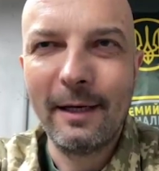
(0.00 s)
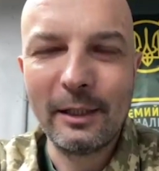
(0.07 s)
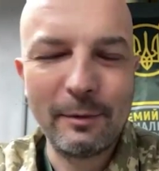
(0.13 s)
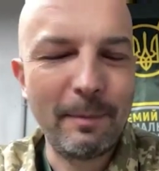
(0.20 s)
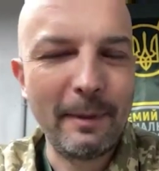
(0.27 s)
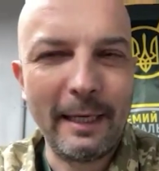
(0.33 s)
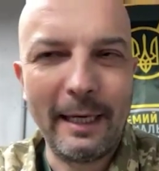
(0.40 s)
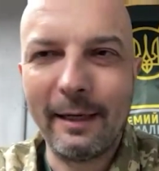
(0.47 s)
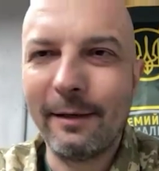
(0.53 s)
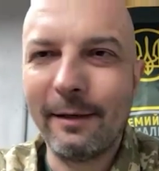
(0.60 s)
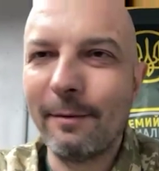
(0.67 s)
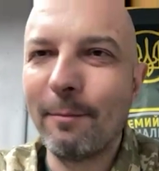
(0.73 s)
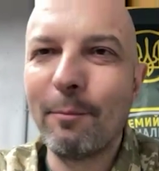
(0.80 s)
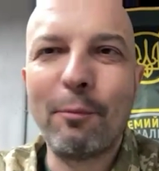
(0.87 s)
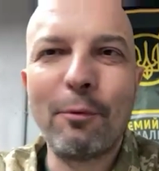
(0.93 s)
has played
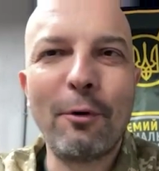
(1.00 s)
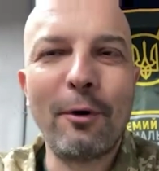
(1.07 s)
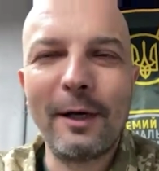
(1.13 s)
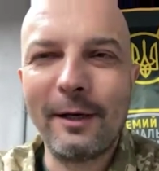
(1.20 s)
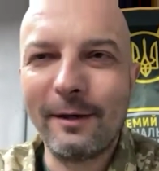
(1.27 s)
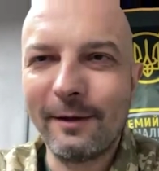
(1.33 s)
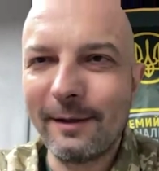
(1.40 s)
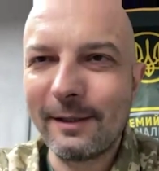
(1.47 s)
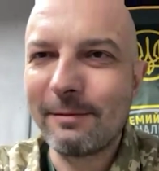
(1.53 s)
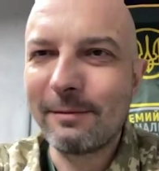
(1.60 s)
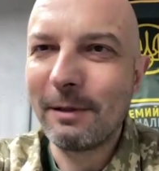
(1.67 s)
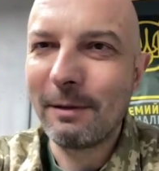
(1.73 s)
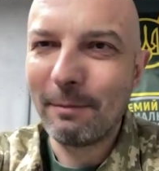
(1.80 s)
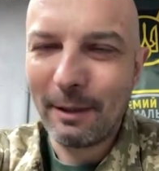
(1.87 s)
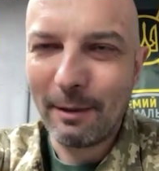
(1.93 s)
an important,
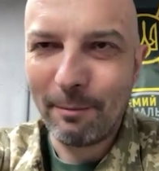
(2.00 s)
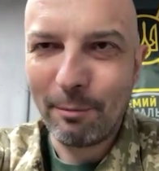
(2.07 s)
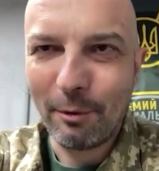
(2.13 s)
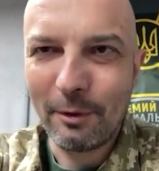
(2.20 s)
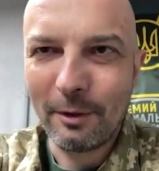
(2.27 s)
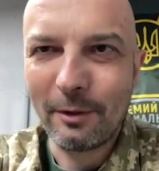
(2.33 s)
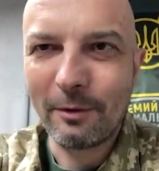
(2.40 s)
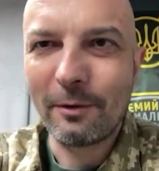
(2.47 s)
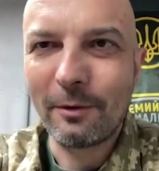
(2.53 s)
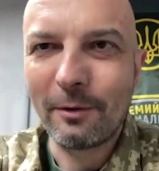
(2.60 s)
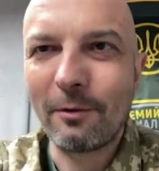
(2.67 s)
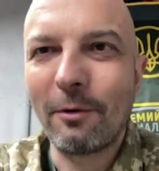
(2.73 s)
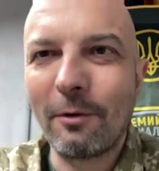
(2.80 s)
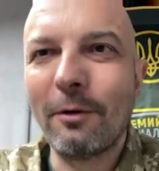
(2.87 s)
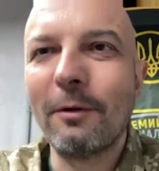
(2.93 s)
extremely important
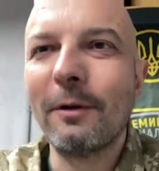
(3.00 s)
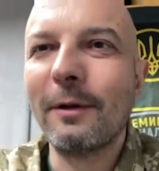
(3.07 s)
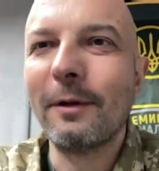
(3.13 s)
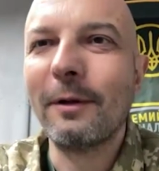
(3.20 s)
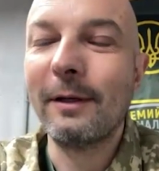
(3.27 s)
role,